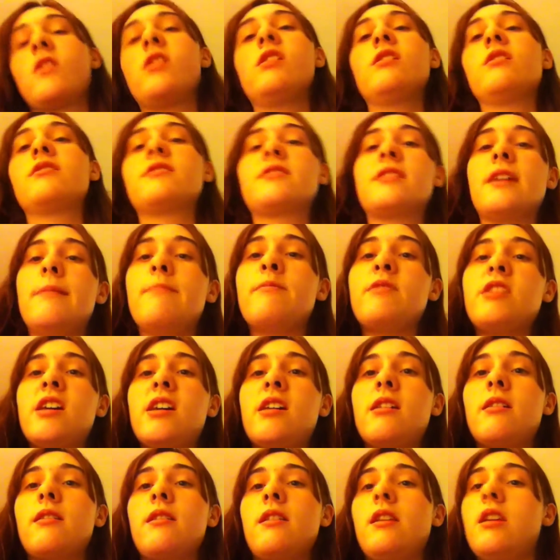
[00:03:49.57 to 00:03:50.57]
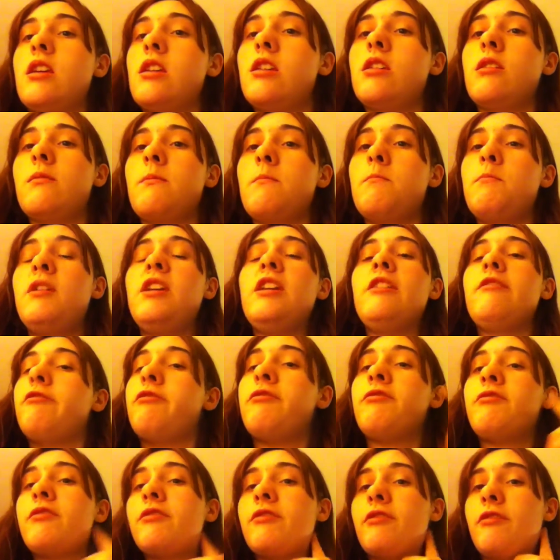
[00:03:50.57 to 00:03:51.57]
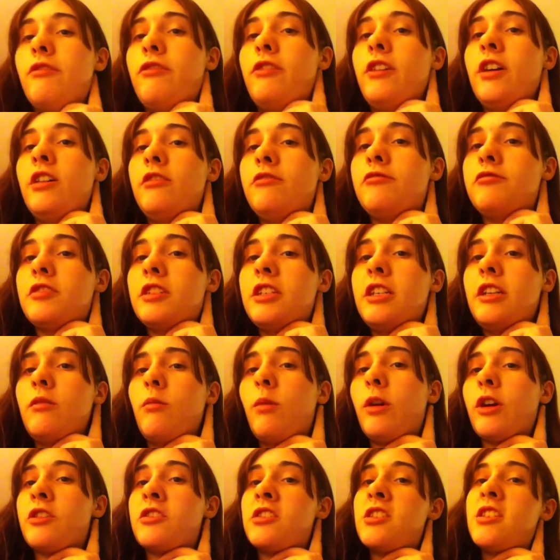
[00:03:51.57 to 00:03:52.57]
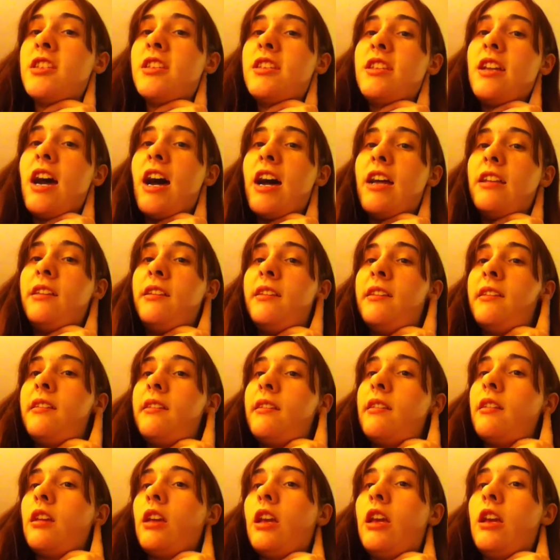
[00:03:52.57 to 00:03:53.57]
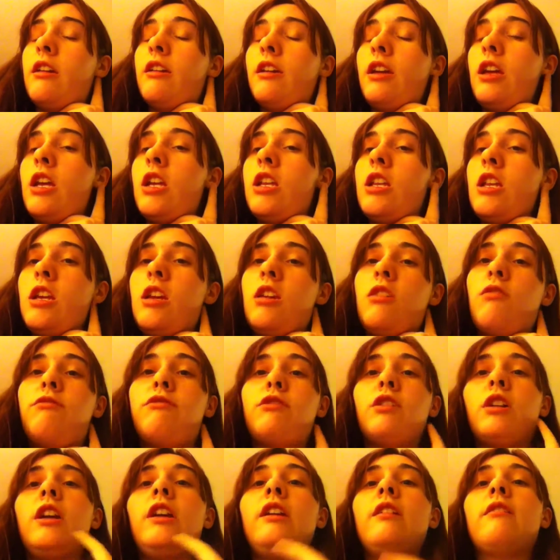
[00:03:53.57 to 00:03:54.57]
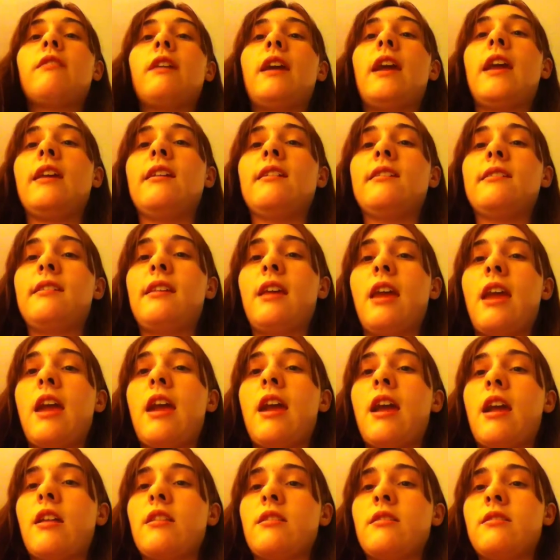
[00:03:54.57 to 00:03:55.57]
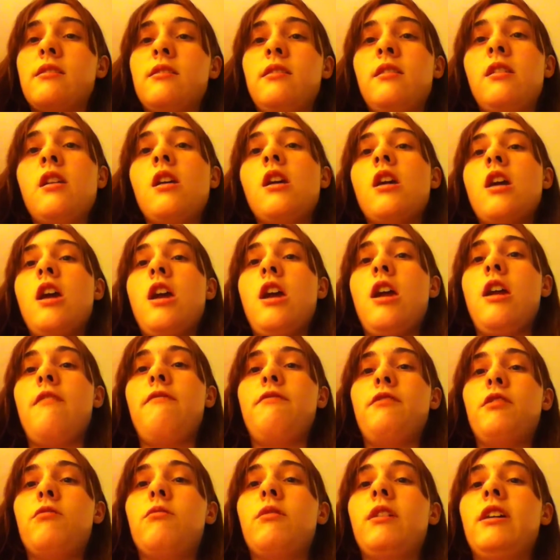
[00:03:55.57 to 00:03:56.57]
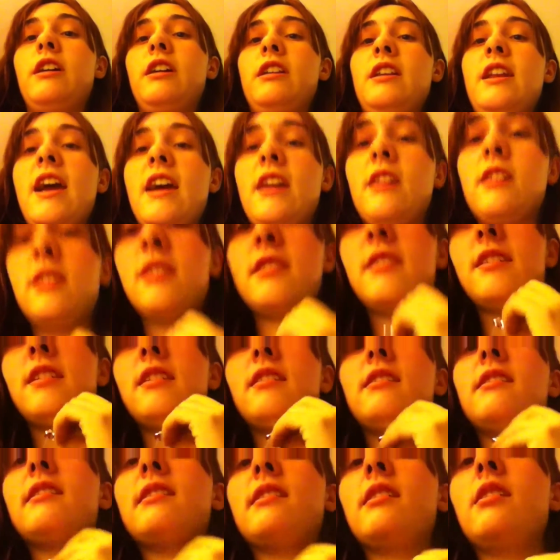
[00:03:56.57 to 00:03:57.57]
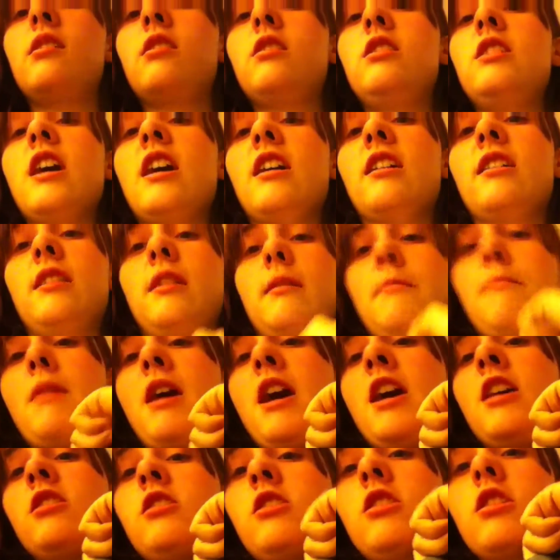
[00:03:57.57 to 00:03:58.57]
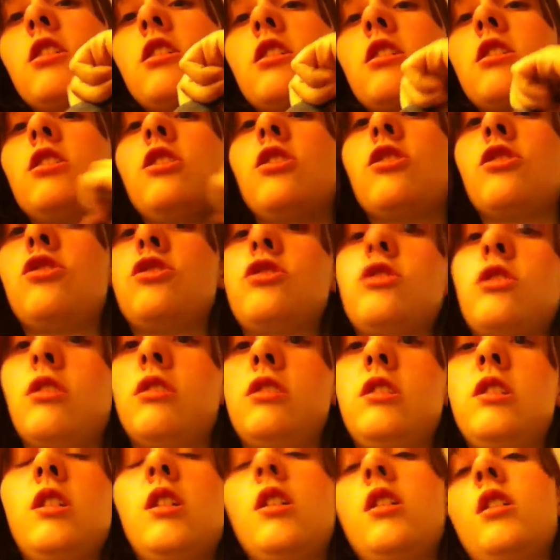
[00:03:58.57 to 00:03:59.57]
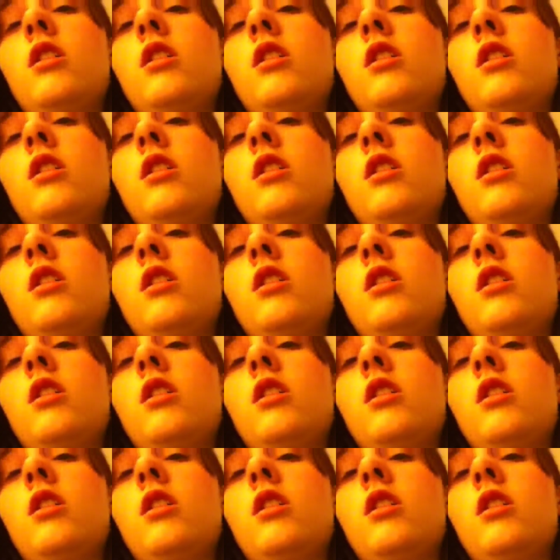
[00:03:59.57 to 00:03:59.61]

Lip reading: Sometimes feel free to wear studs for earrings, and if you're wearing necklaces, tuck them under your shirt.